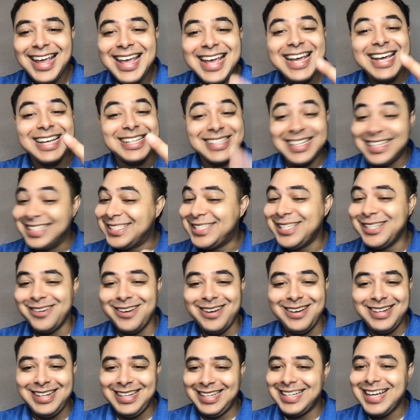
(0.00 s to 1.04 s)
and since you
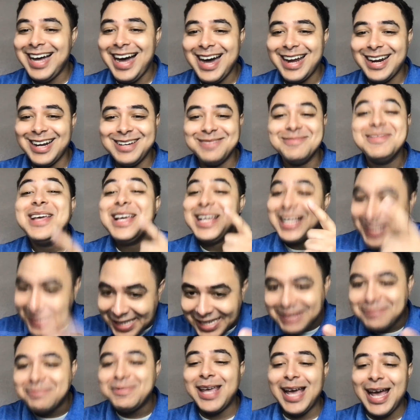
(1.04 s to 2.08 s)
already got them,
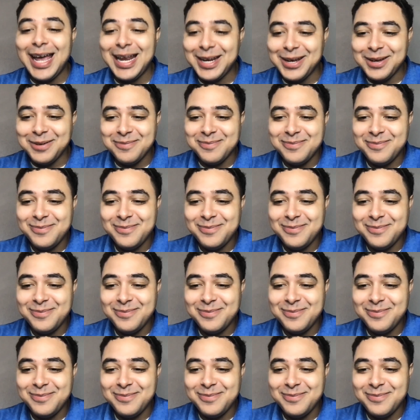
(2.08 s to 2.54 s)
keep getting them.